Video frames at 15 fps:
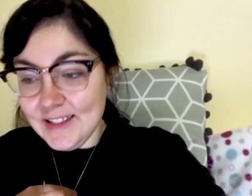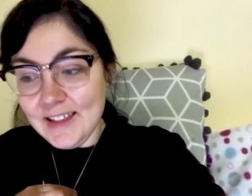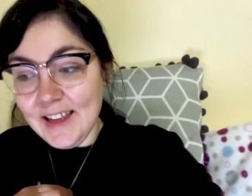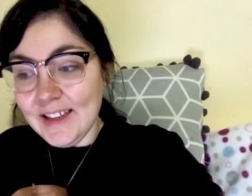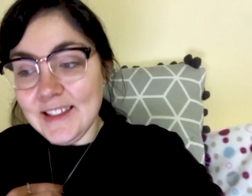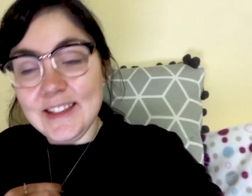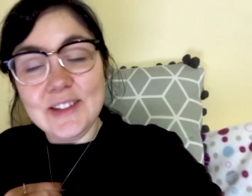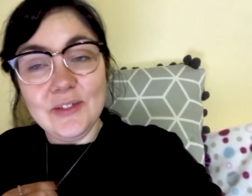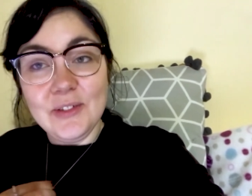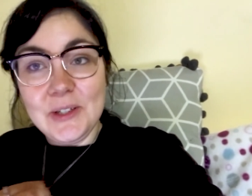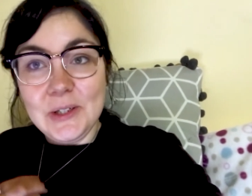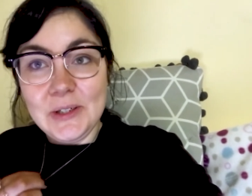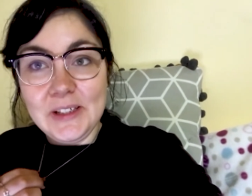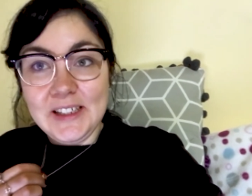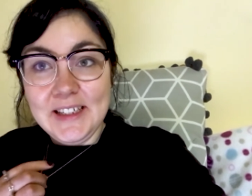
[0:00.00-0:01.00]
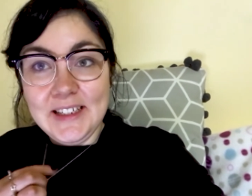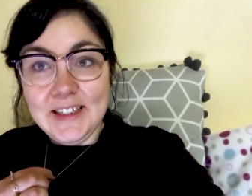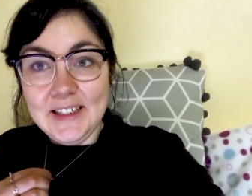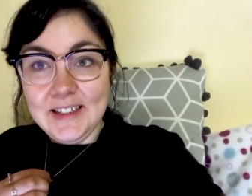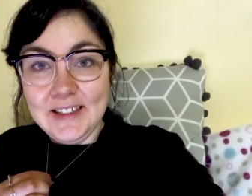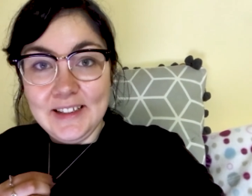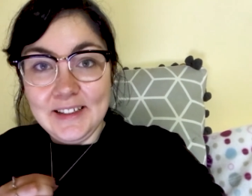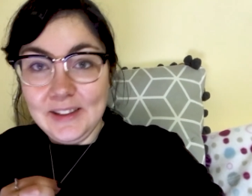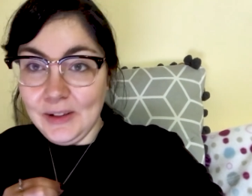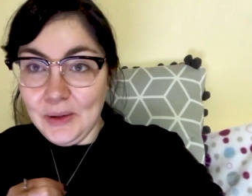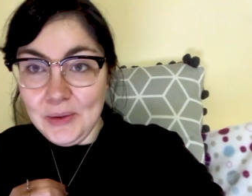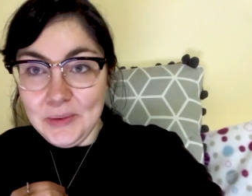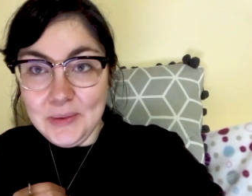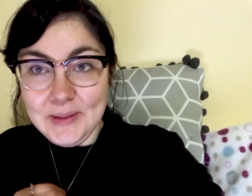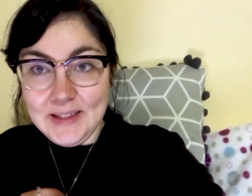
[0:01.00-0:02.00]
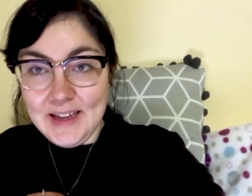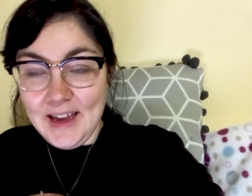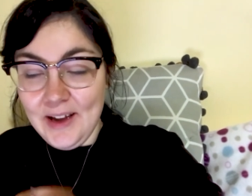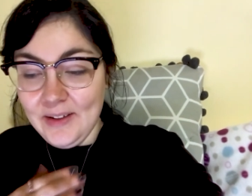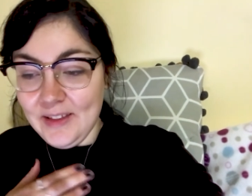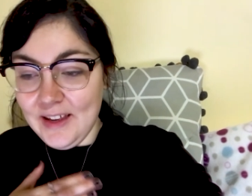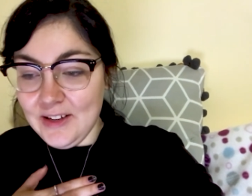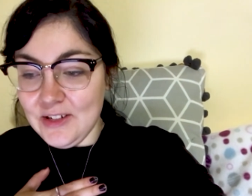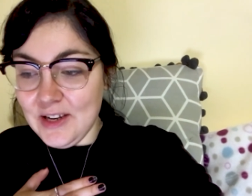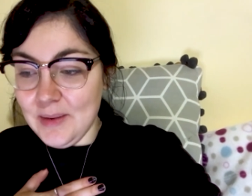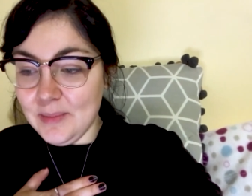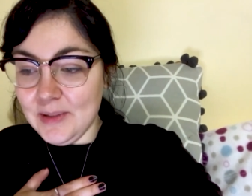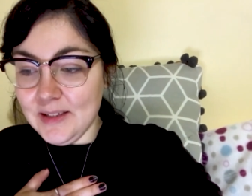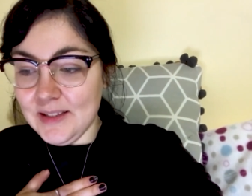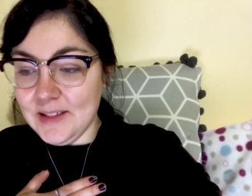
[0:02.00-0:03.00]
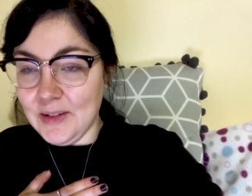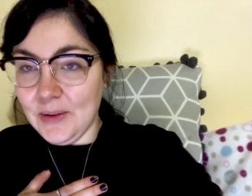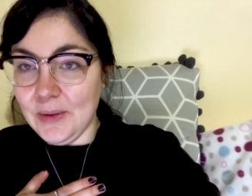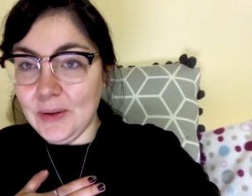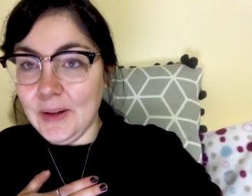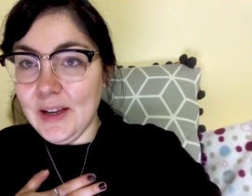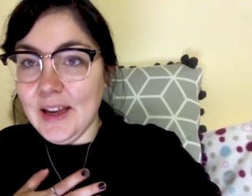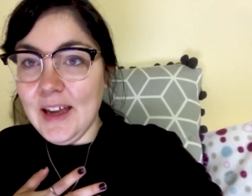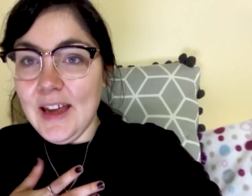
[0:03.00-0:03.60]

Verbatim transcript: that's officially closed now that chapter so